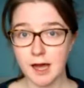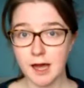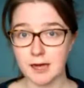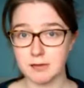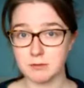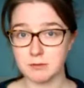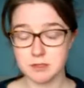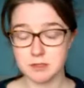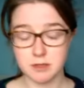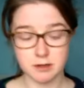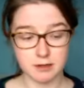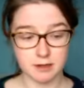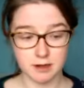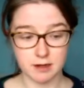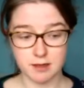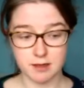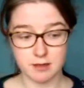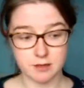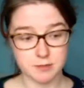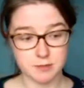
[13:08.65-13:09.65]
And it was nothing
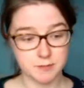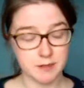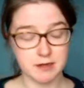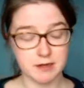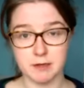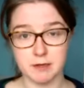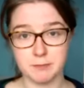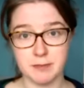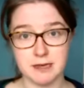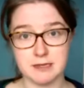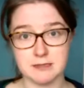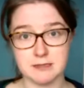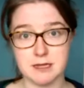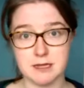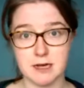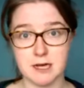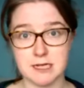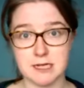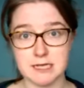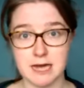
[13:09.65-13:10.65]
like those period pains
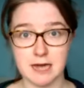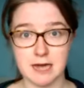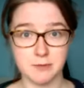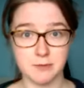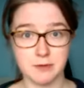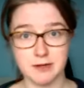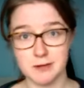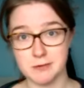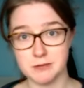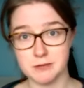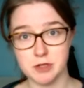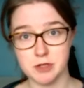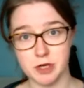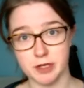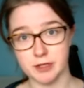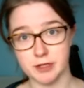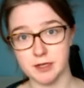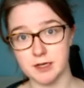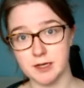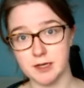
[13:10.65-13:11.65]
that I'd had when I was
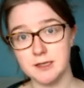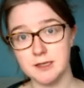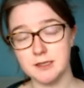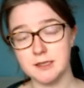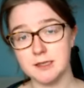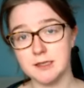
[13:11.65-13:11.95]
younger.